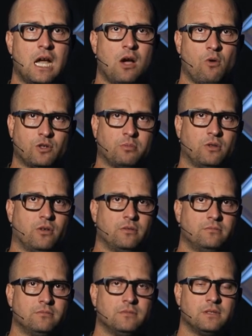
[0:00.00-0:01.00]
I worship the
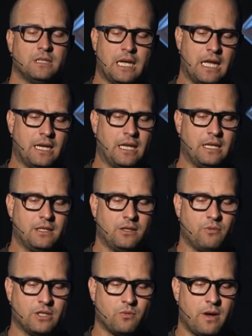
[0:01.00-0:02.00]
Lord. And
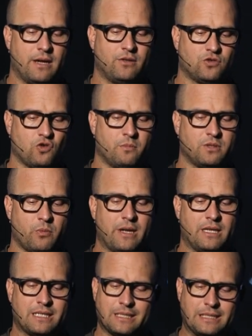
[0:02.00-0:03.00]
the reason why the storm is
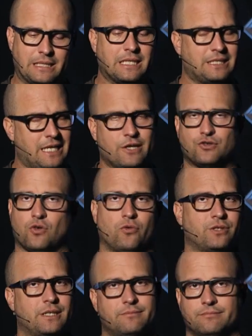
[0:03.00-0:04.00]
away, because he
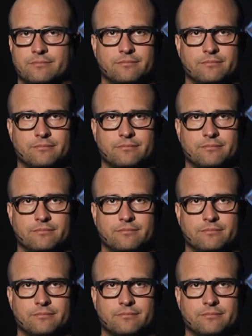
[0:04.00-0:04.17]
controls it.